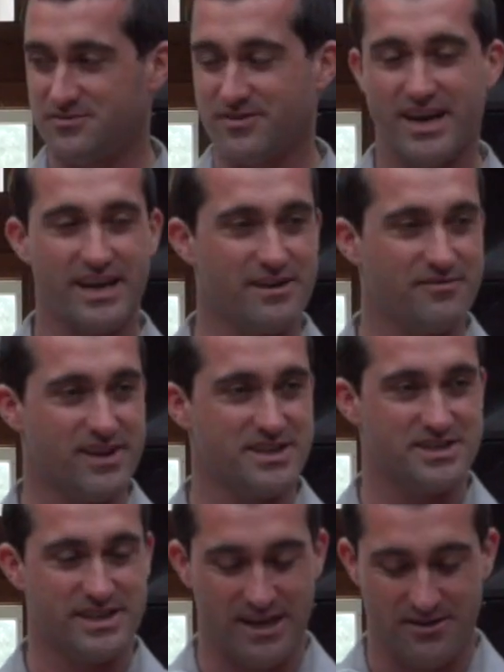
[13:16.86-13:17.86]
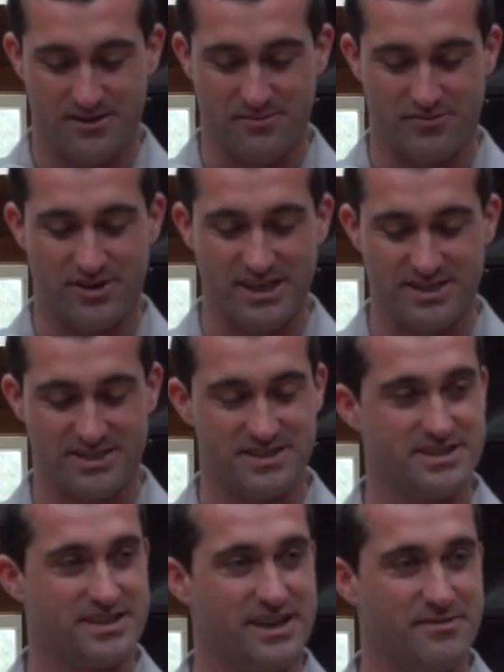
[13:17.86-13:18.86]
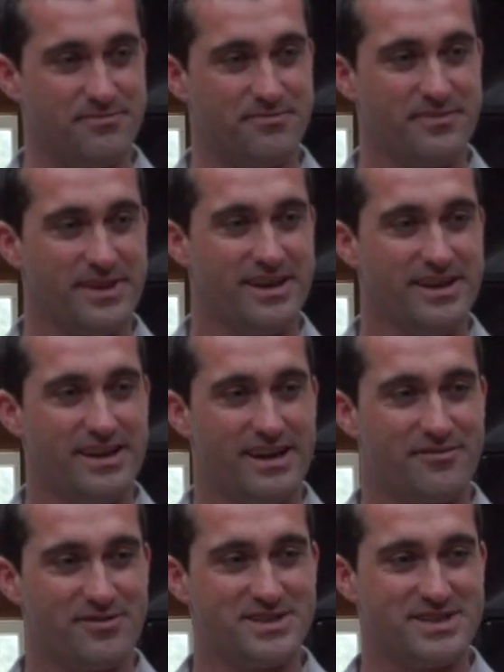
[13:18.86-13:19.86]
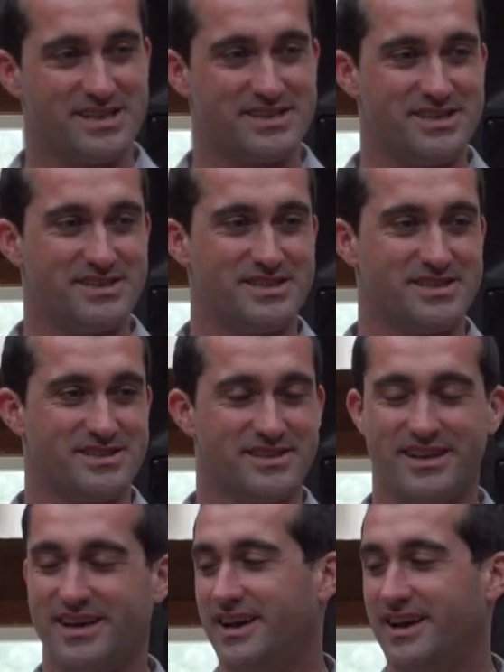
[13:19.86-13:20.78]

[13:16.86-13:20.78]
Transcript: this rye and vetch down and breaks the stem every six inches.